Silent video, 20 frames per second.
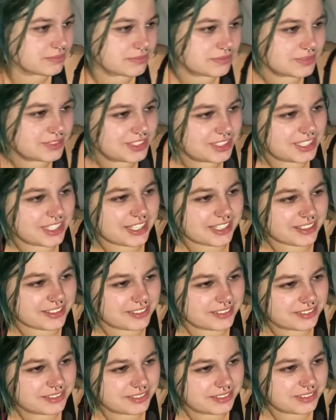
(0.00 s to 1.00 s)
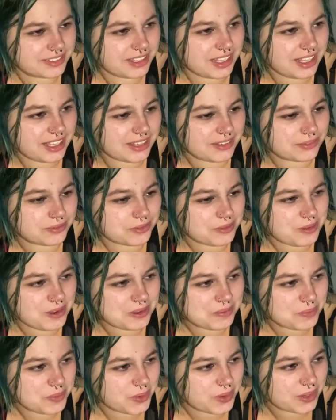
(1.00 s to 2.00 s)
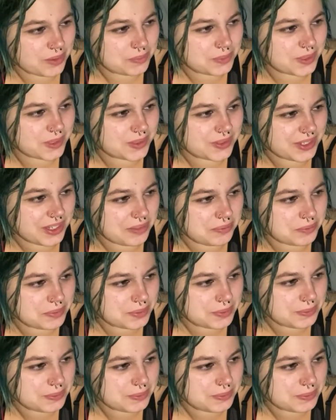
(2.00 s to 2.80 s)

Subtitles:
Okay. I have one more pulled up.